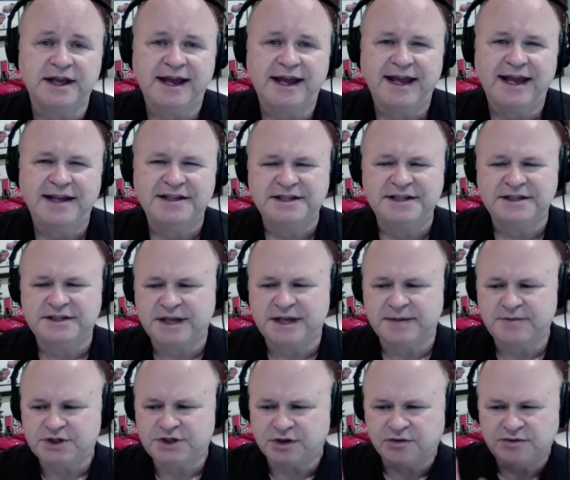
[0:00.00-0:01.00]
And since I'm
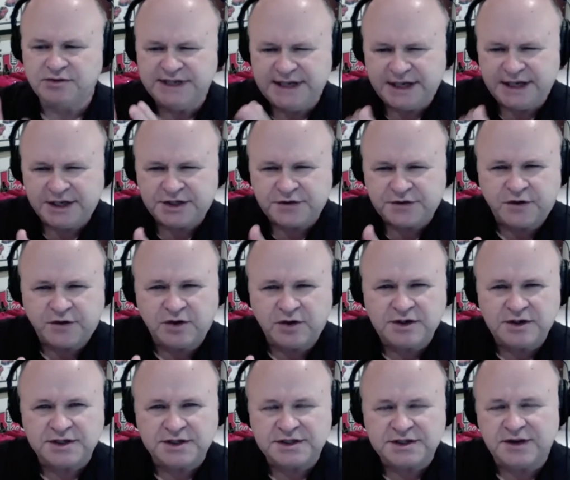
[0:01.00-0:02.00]
so niche
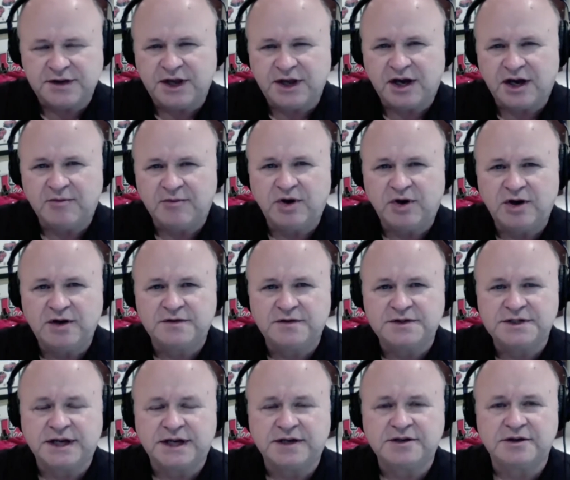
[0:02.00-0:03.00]
focused in the automotive
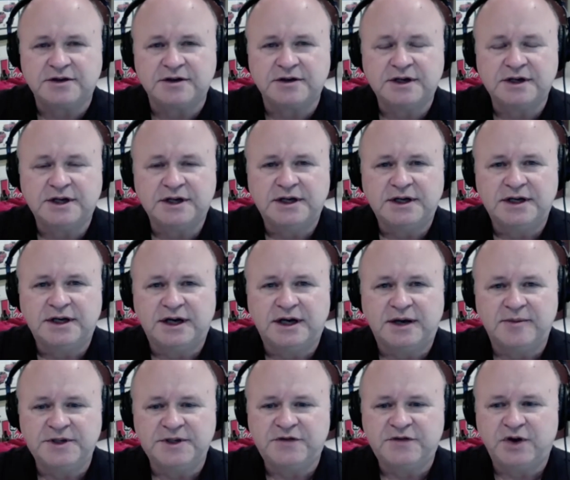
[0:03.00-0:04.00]
sector,
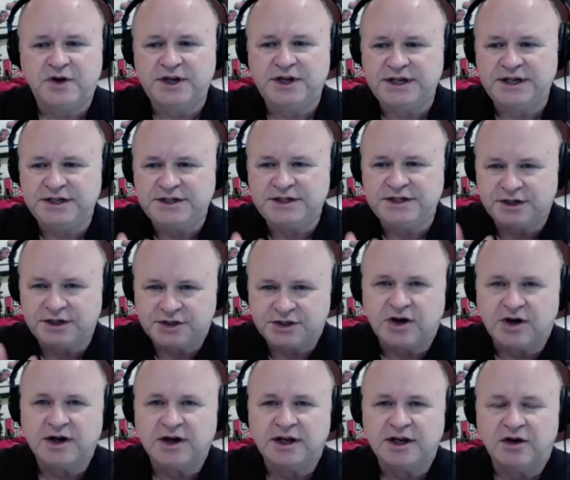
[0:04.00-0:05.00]
it's very easy to
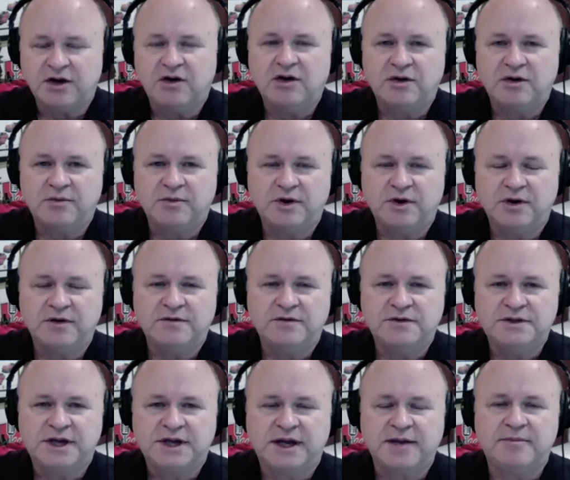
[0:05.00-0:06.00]
target automotive
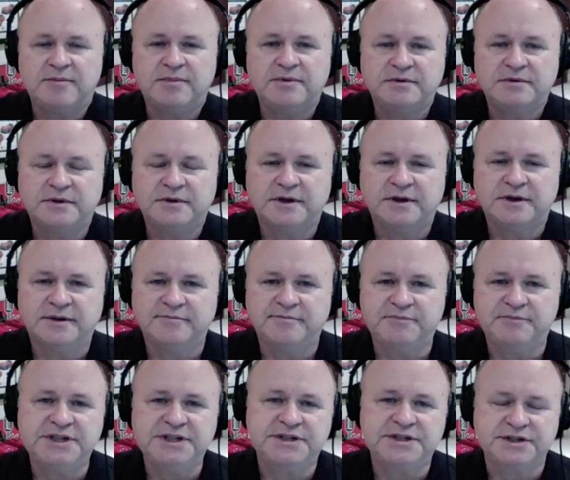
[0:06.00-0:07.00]
type
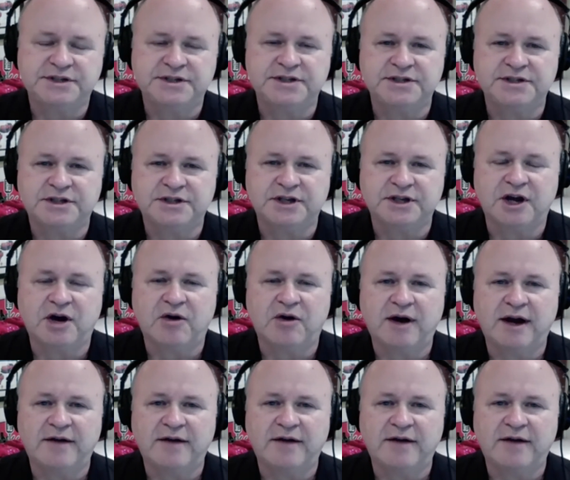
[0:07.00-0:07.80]
businesses to go after.